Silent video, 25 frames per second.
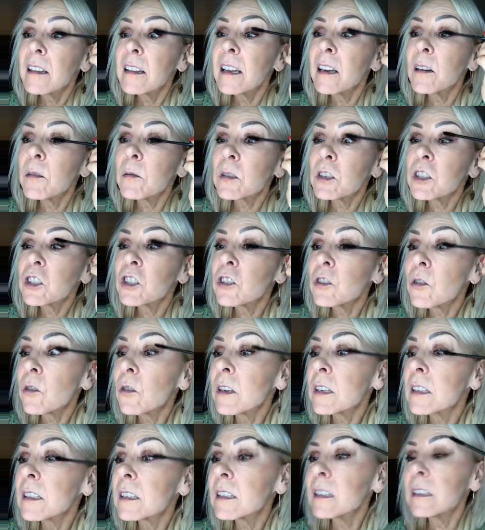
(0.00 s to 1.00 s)
they were
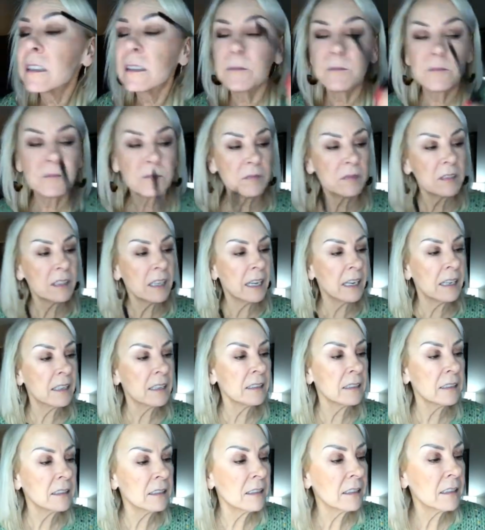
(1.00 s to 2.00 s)
short
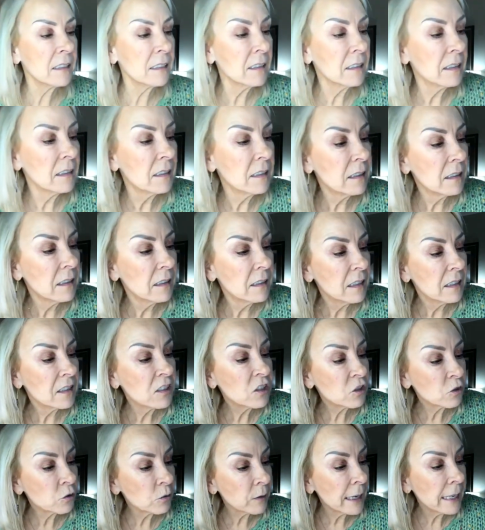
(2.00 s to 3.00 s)
and
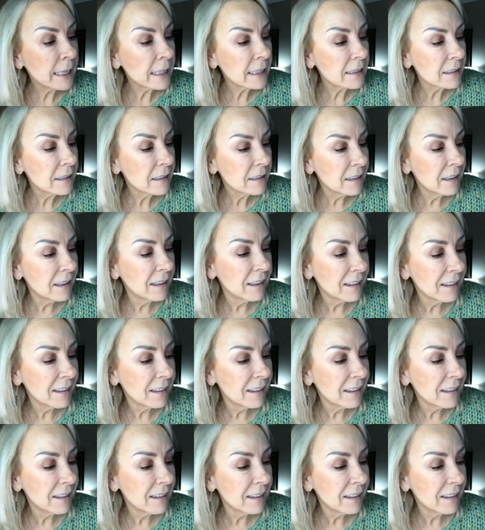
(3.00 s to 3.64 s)
straight.